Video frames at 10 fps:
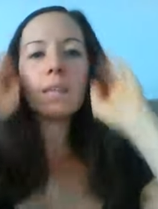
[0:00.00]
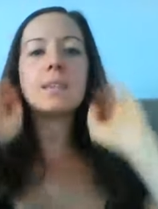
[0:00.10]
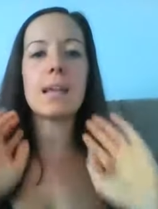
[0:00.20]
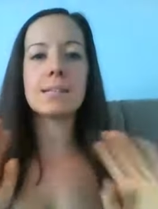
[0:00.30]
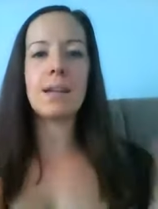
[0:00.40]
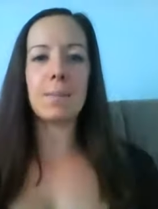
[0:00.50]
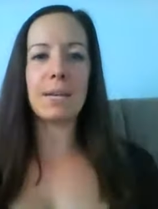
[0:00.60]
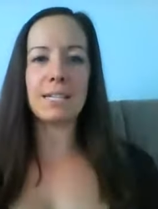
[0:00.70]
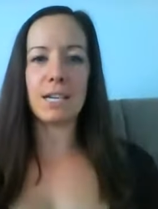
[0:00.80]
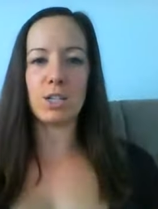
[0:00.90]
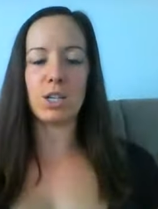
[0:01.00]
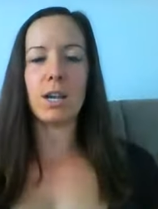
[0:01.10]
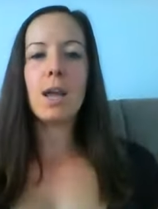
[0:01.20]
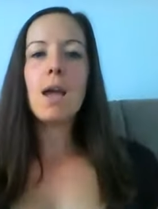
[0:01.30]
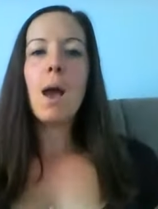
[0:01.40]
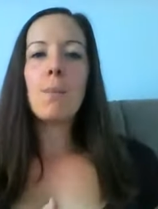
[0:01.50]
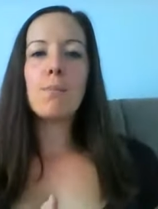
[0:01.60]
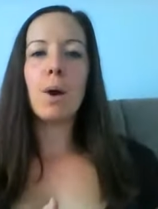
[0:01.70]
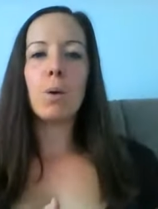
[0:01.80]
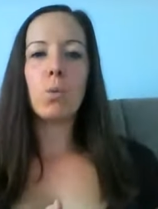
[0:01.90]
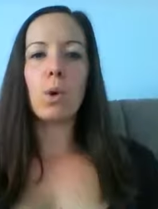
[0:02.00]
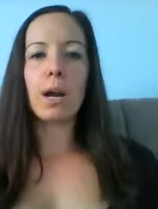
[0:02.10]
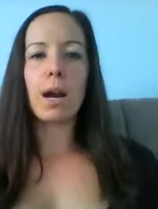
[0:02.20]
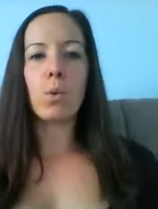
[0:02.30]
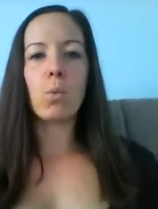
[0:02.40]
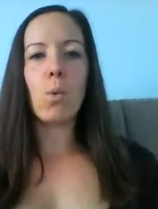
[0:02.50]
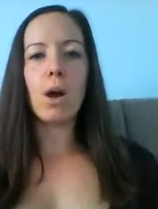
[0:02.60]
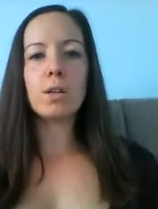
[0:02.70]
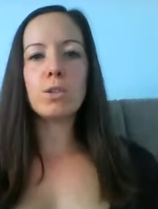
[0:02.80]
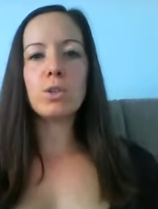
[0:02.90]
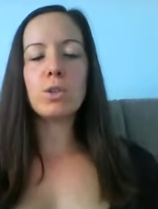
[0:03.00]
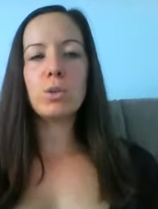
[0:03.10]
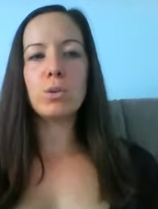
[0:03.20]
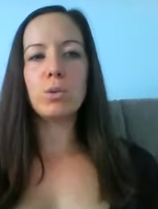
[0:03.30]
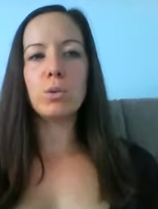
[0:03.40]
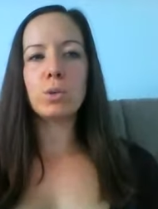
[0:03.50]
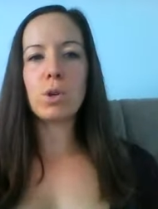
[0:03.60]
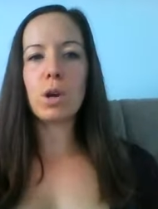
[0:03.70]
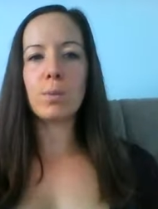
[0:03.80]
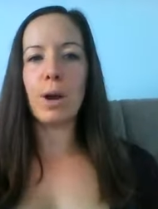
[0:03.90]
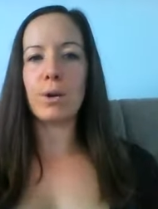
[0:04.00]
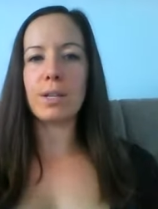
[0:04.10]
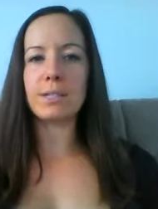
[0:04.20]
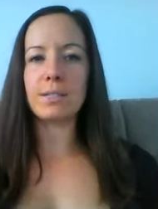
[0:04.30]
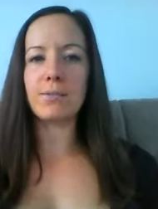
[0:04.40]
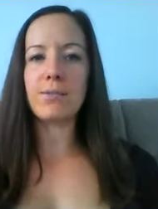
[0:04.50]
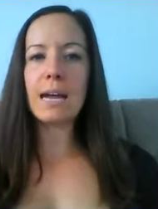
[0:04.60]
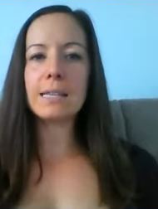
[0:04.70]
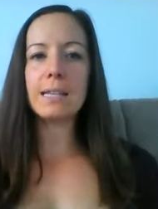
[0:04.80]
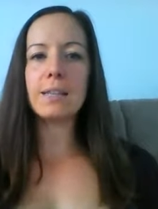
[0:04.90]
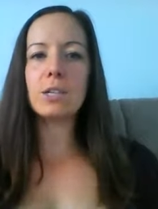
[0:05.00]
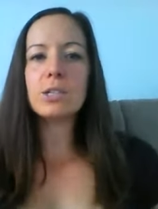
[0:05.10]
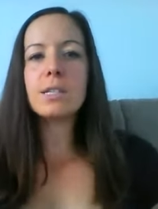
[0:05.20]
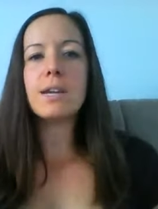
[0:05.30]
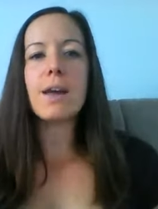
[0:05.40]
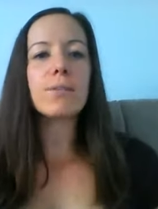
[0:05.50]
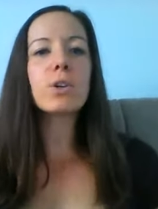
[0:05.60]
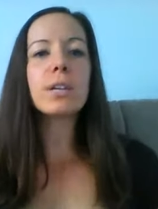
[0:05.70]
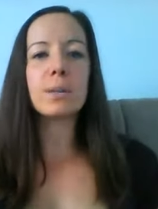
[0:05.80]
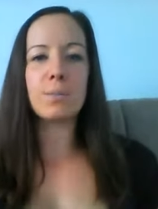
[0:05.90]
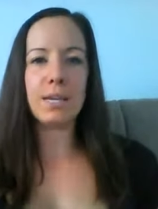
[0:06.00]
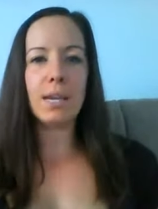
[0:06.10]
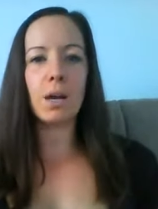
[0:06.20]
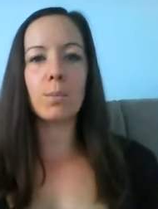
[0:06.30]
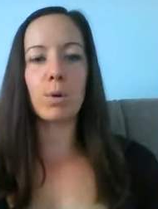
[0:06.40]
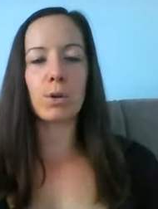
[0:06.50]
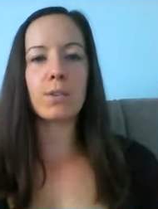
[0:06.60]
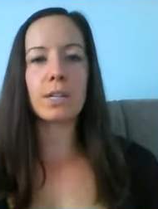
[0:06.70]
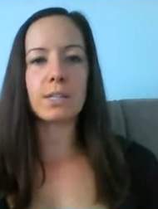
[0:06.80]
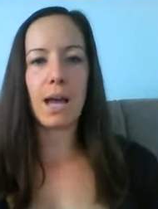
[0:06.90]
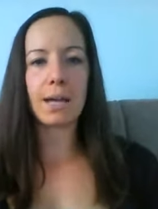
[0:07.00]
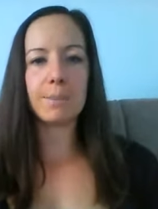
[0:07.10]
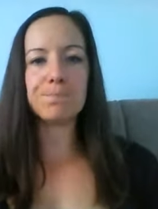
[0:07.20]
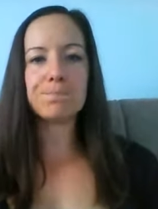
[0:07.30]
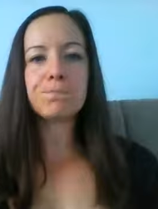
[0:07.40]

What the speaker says: That's not my intention. But what I want to talk about is the fact that there's never going to be a perfect time